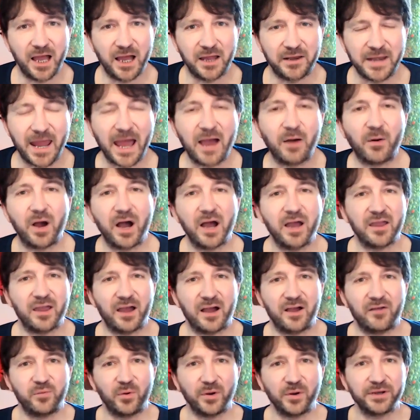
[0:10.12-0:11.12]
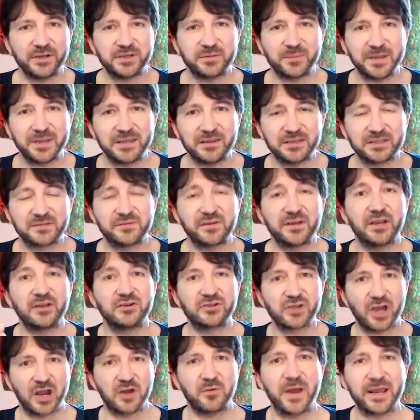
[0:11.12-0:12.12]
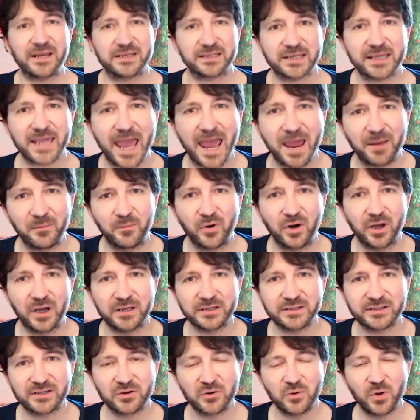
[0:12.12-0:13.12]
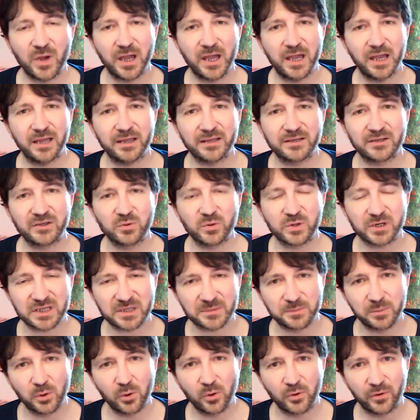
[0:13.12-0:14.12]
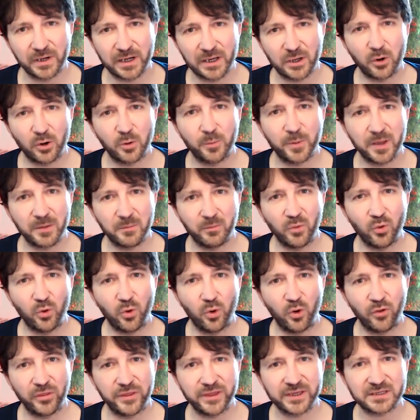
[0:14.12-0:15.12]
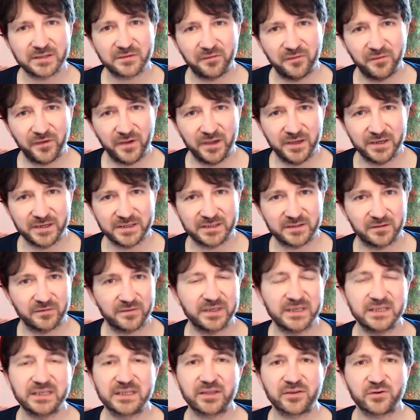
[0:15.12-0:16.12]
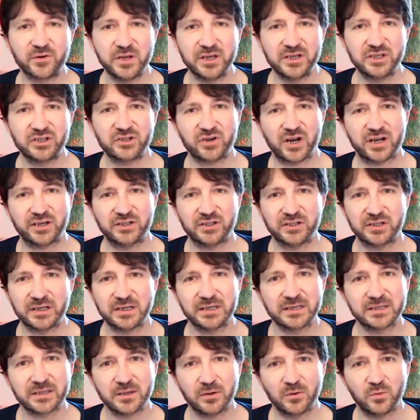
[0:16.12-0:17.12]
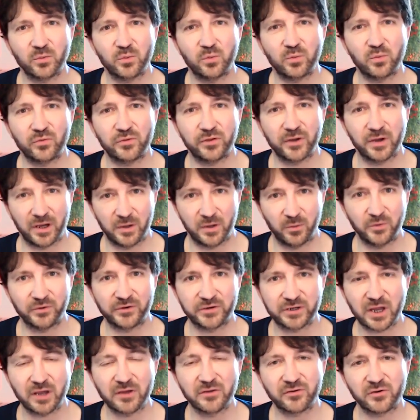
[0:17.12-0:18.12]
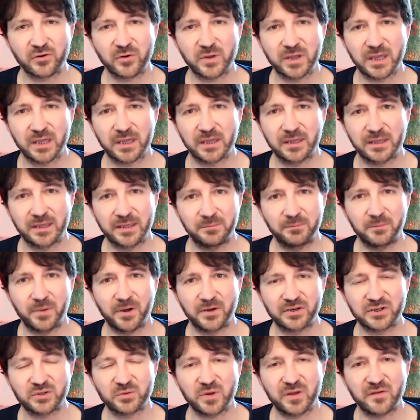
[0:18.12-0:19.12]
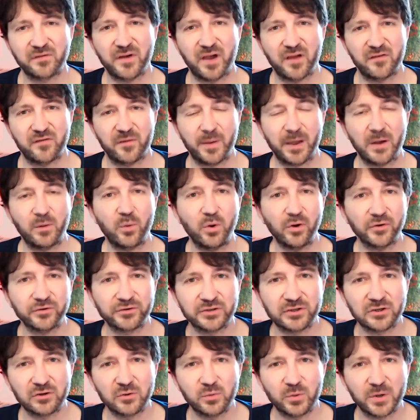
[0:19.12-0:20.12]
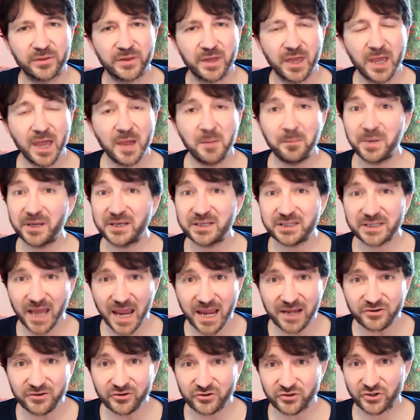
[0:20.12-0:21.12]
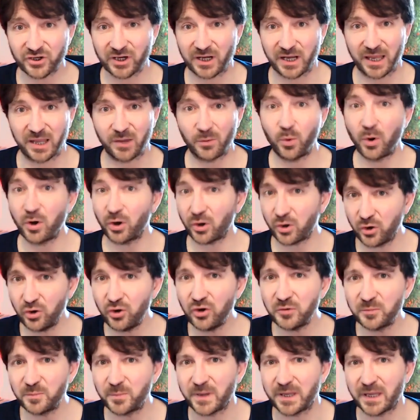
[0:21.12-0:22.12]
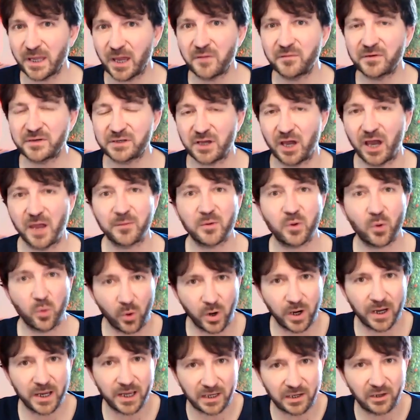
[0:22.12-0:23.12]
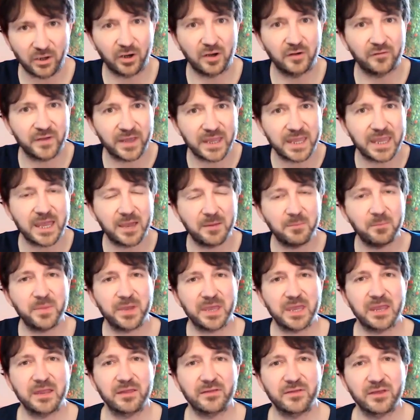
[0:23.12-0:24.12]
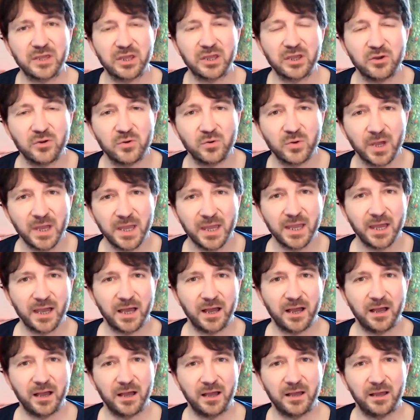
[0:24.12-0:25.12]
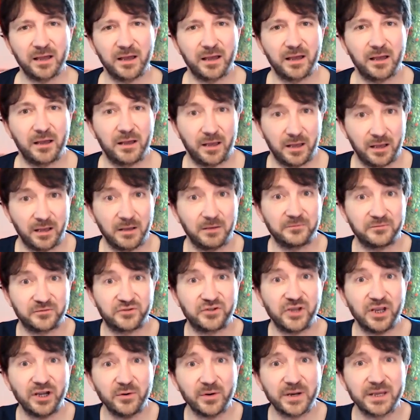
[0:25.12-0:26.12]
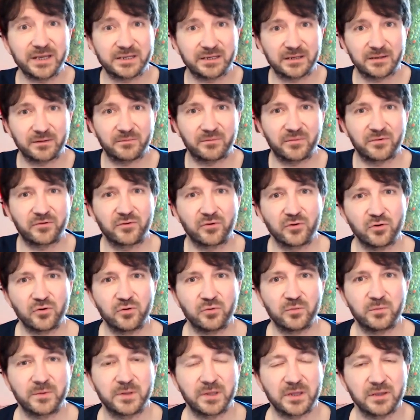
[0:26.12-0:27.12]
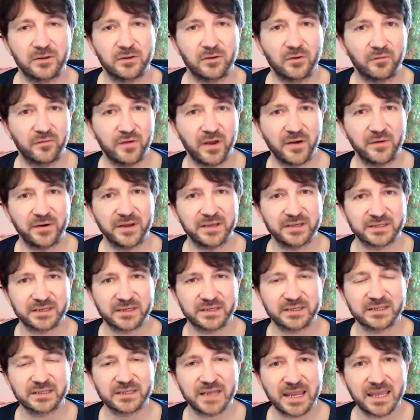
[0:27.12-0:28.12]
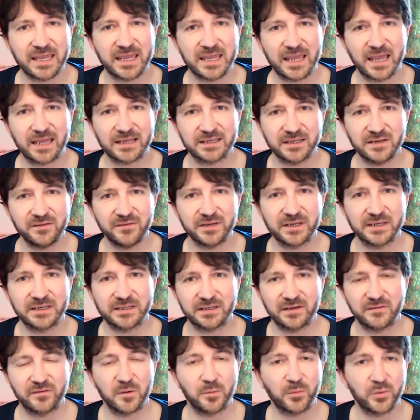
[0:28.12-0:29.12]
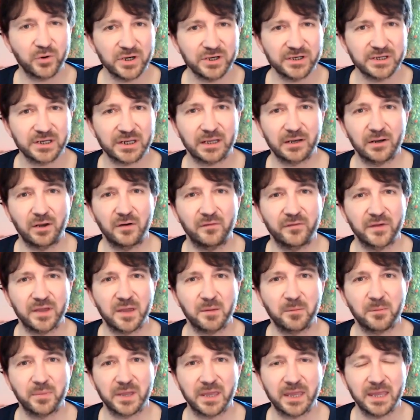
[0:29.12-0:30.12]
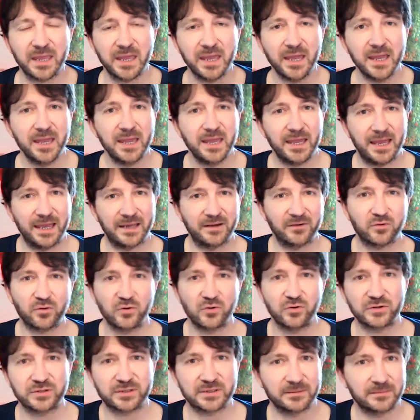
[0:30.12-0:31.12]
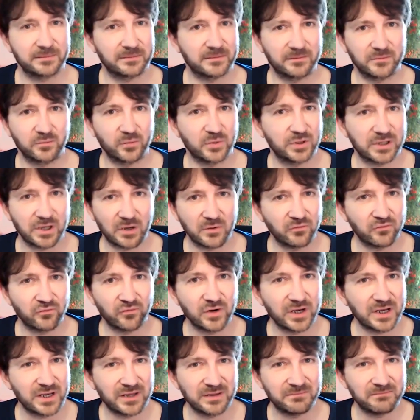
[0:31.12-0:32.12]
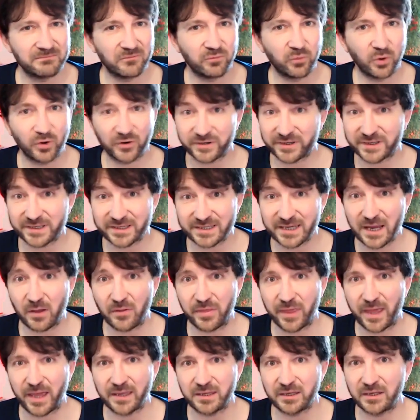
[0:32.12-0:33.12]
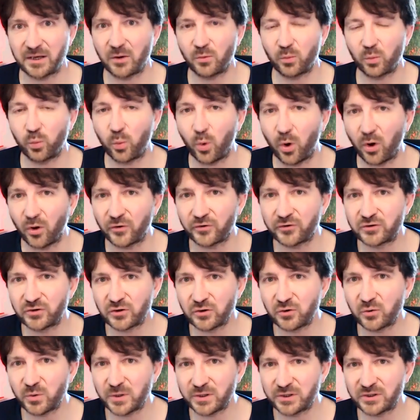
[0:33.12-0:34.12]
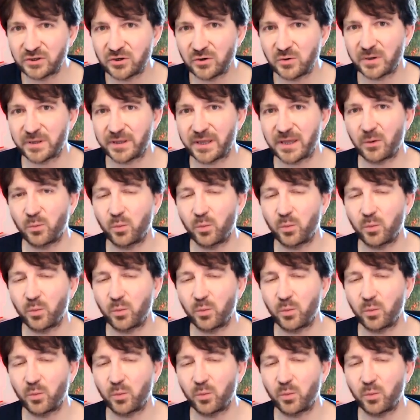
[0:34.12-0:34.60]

Now, I wanted to make you this video direct to camera to explore a little bit more this first of these 3 strategies that I want to go through here in bonus week 5 about what to do with potentially what could be over time quite a lot of EMP that you are generating through your various staking activities. And if you're printing a lot of EMP, and of course, we don't really want to sell that, you know, what do we do with it?